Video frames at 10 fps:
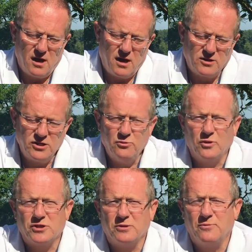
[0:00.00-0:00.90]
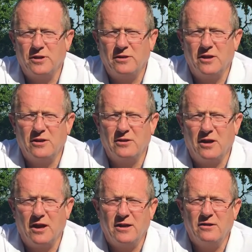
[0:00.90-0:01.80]
I do want something that
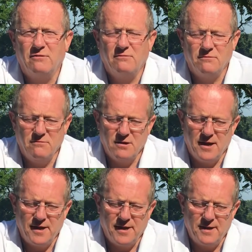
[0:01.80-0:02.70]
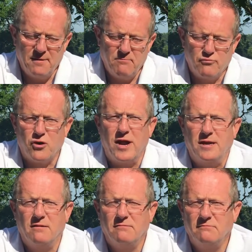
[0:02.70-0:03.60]
I can
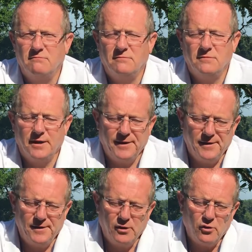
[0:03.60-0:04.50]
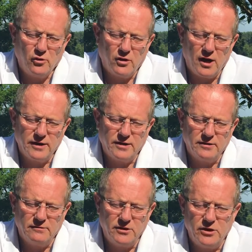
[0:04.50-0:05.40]
break, or I
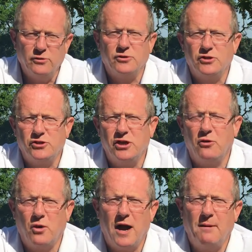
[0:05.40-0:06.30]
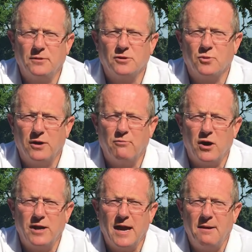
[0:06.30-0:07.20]
can use to show what happens when a
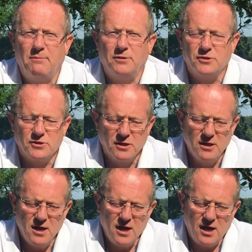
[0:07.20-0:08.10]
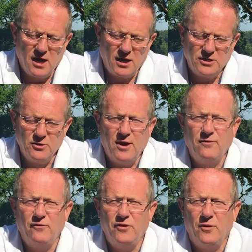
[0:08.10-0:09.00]
break happens. I do have
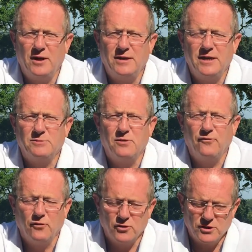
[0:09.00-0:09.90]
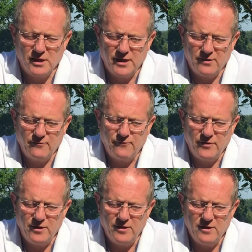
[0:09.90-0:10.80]
a few ideas, but unfortunately I've
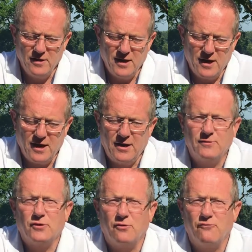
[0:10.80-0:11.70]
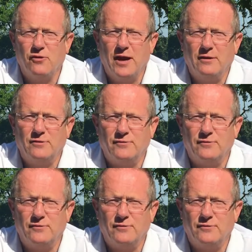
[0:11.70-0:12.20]
sort of run out of